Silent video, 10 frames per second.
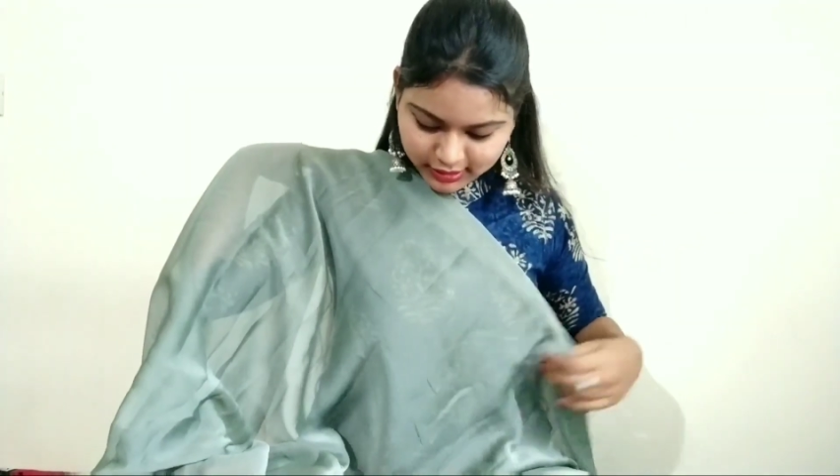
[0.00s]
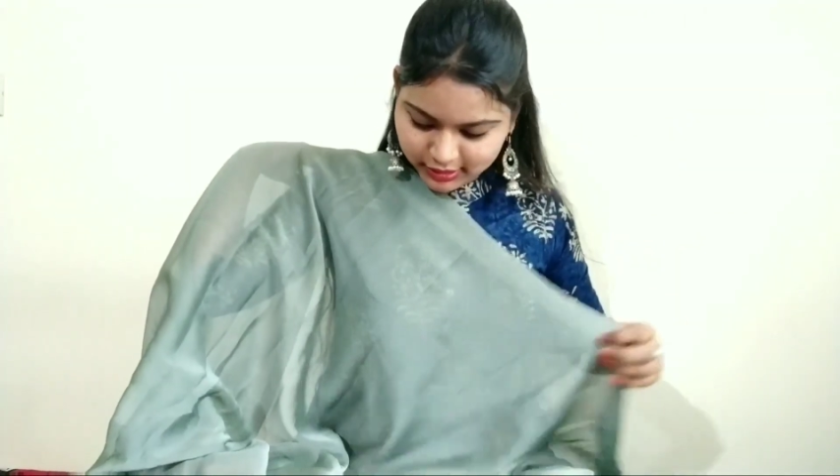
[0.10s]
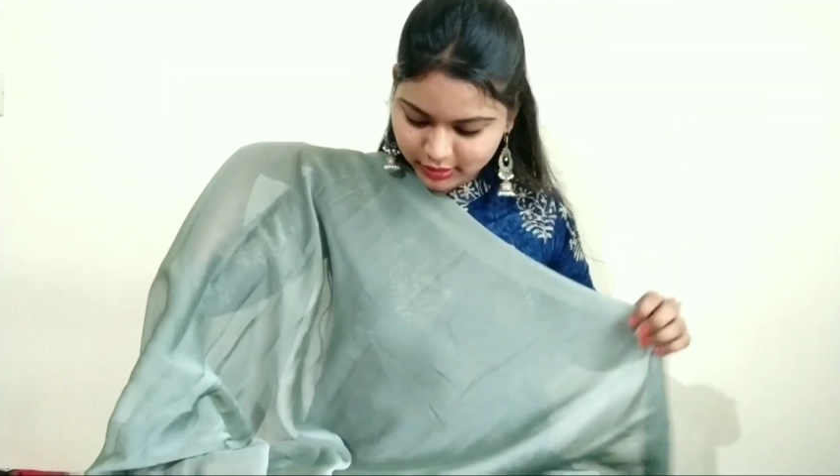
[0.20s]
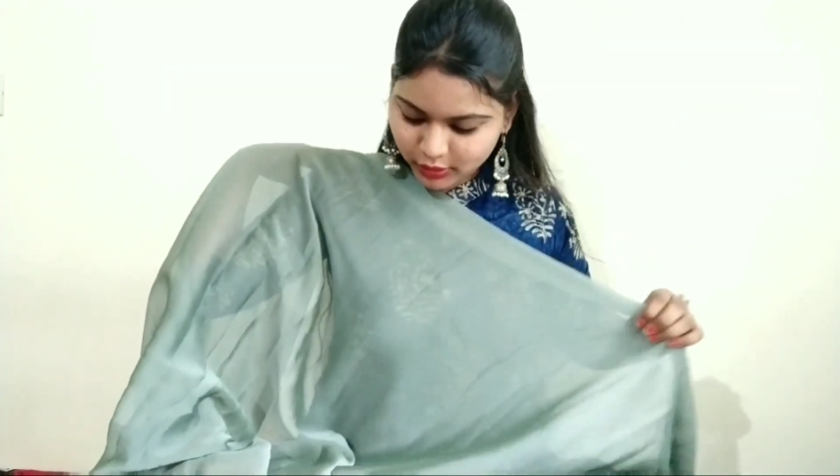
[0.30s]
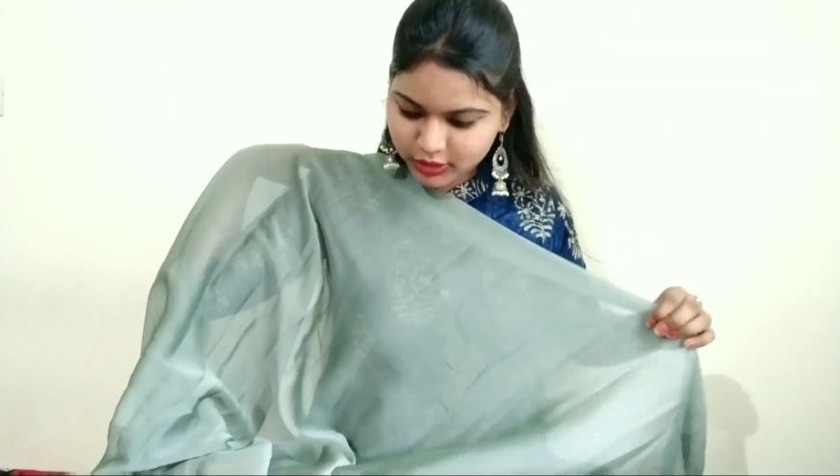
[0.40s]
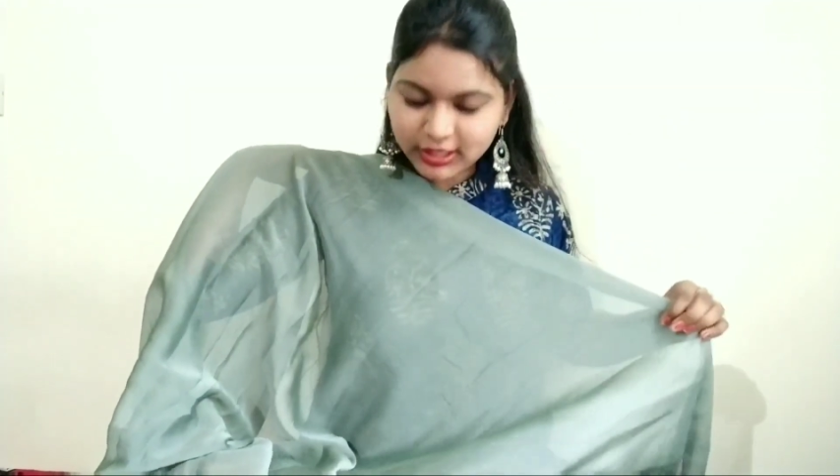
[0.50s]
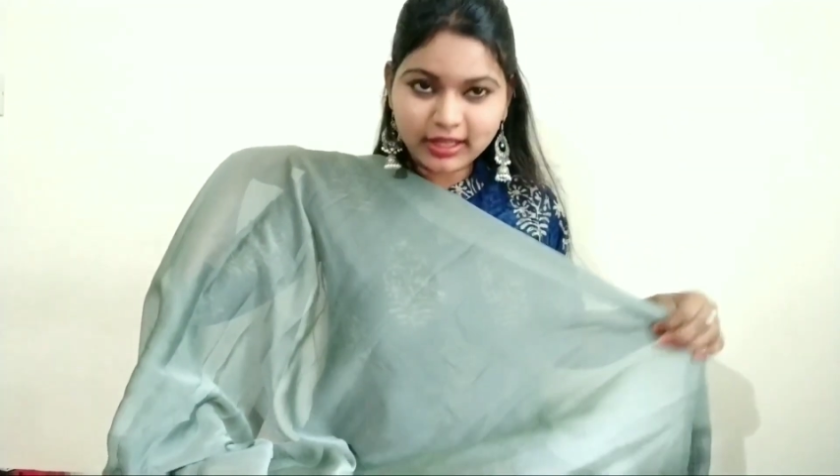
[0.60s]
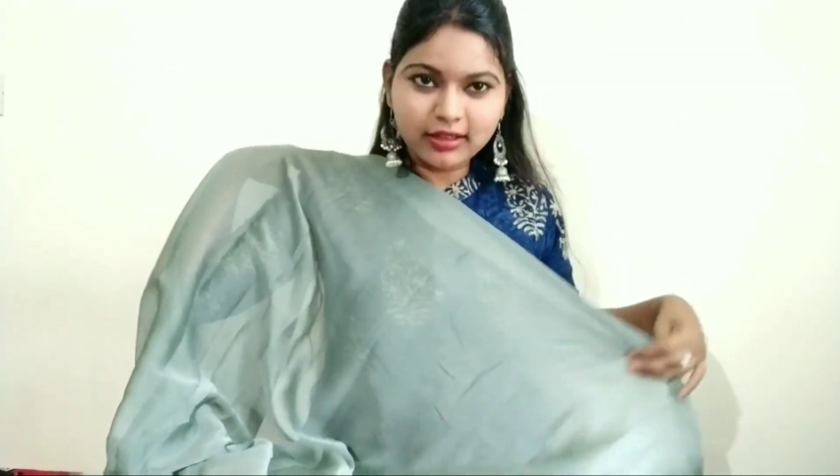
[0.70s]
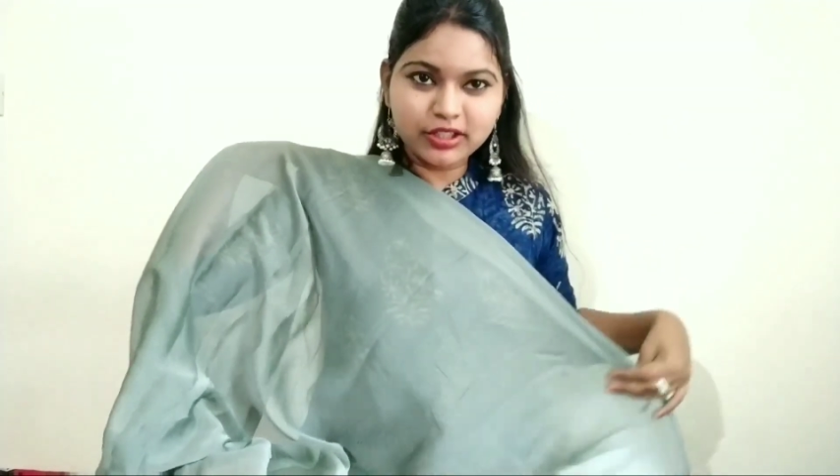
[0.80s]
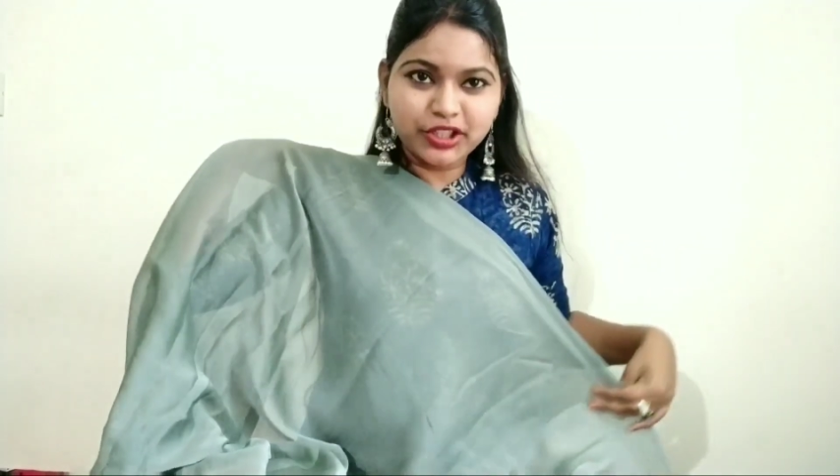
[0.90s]
it looks
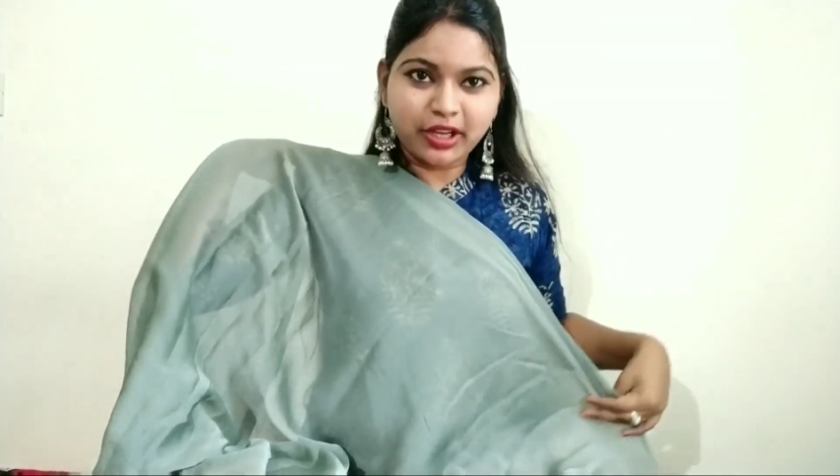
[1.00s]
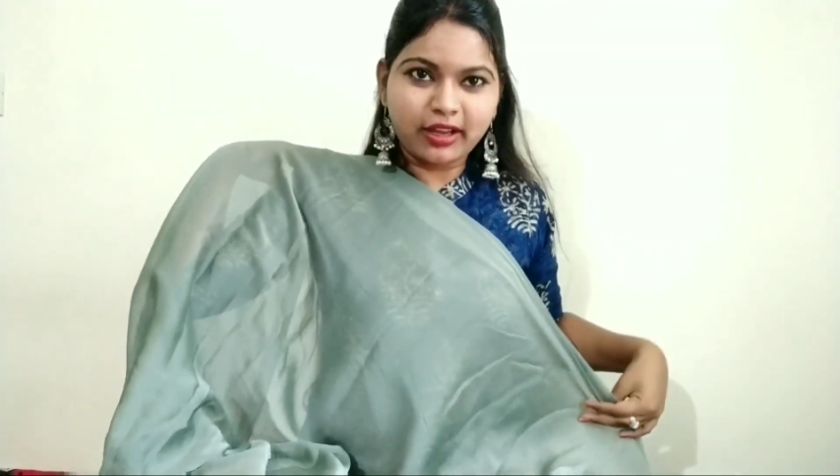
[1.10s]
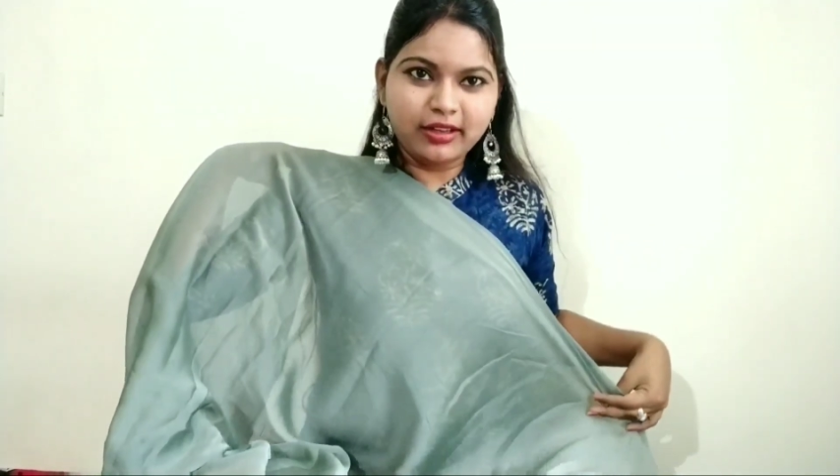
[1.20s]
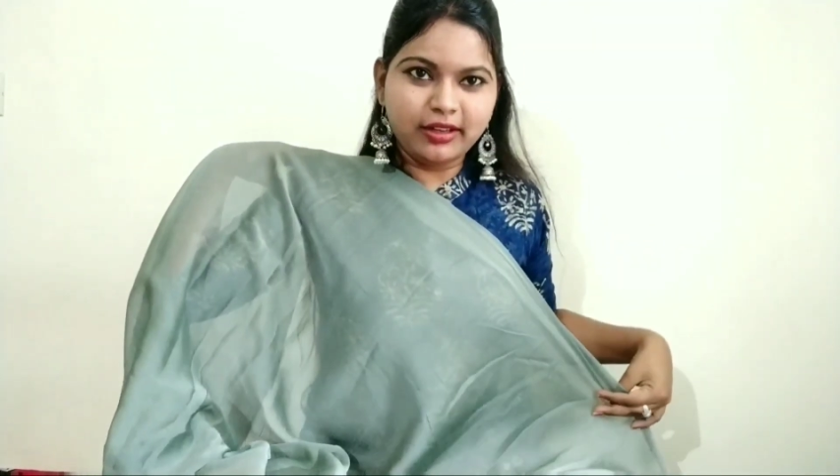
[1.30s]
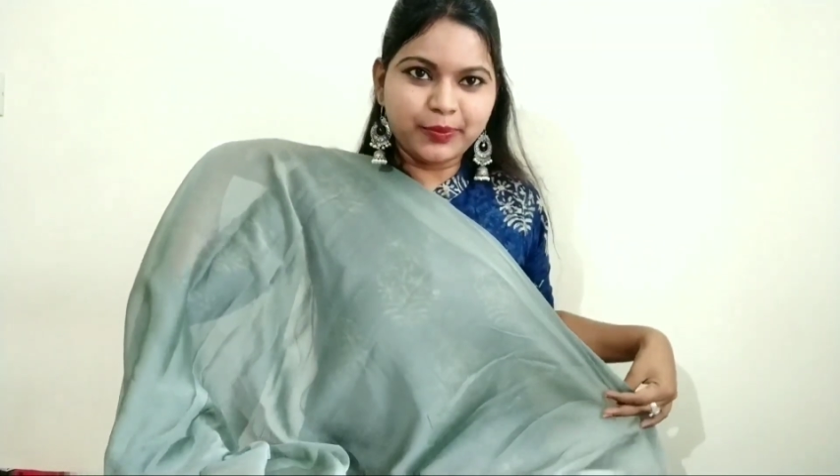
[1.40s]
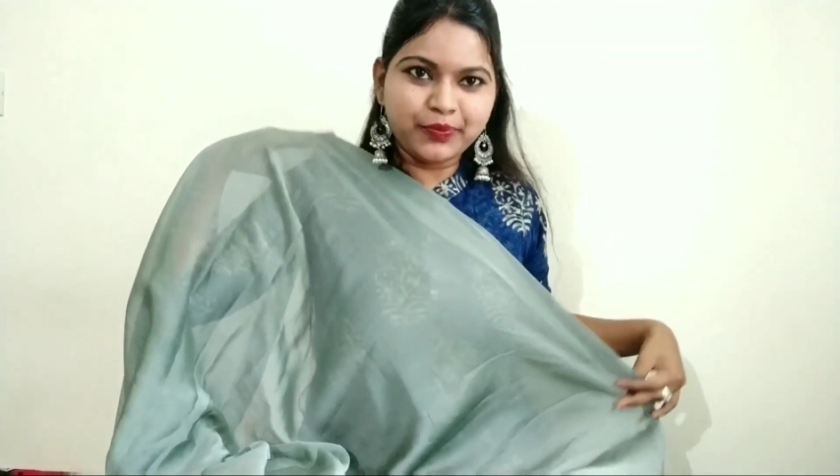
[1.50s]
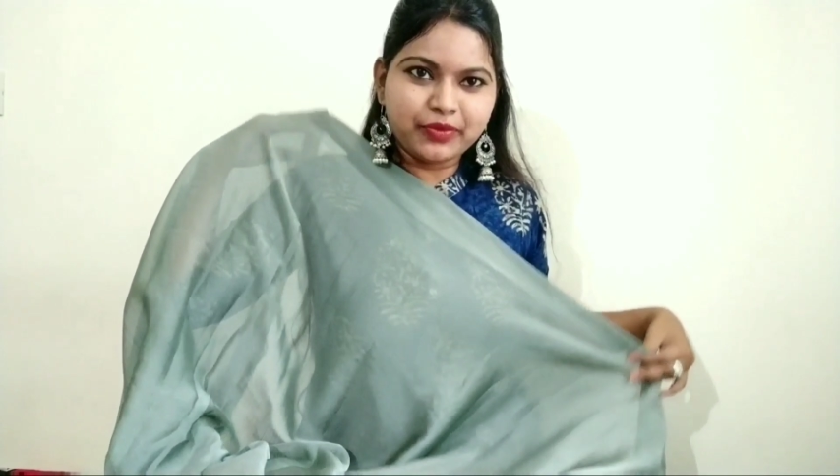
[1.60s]
like a shiny.